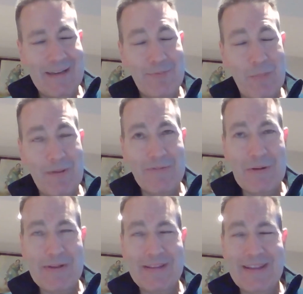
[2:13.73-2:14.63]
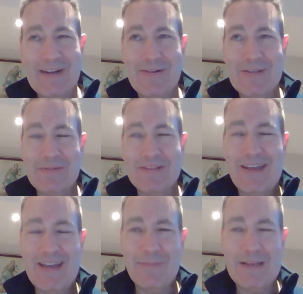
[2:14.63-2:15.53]
Probably ruined their Christmas
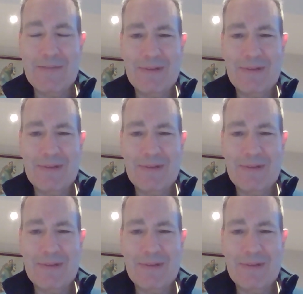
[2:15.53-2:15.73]
day a bit,